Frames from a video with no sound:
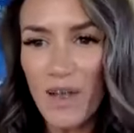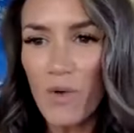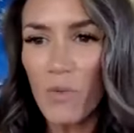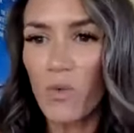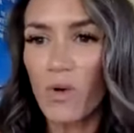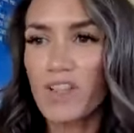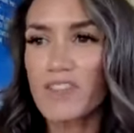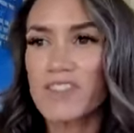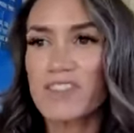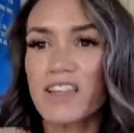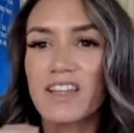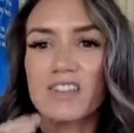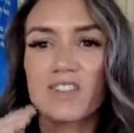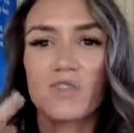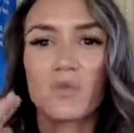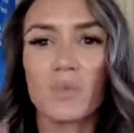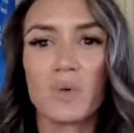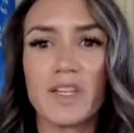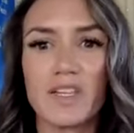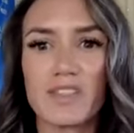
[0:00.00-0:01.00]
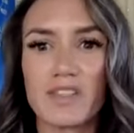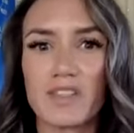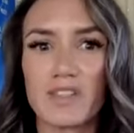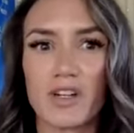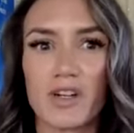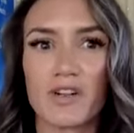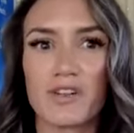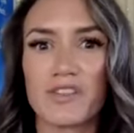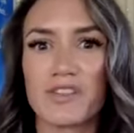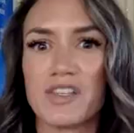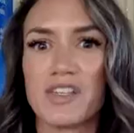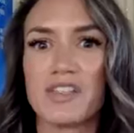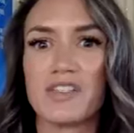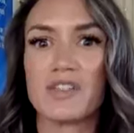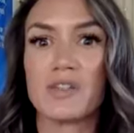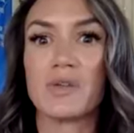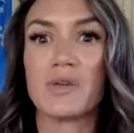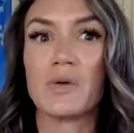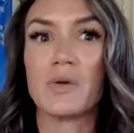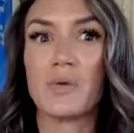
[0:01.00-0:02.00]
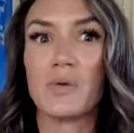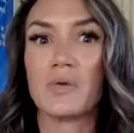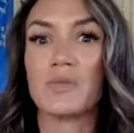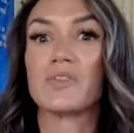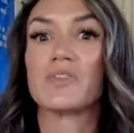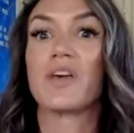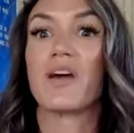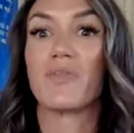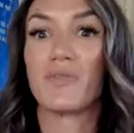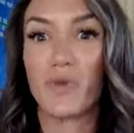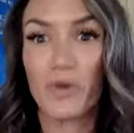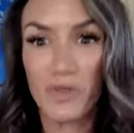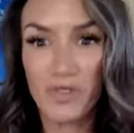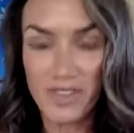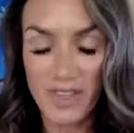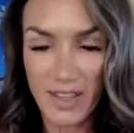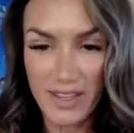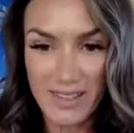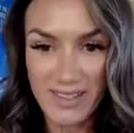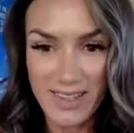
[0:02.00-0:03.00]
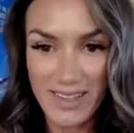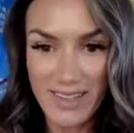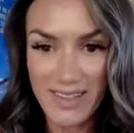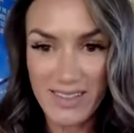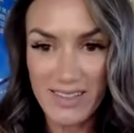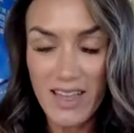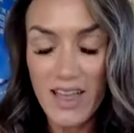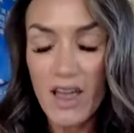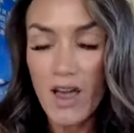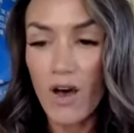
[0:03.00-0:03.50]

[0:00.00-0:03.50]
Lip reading: One slice of pizza turns into several slices.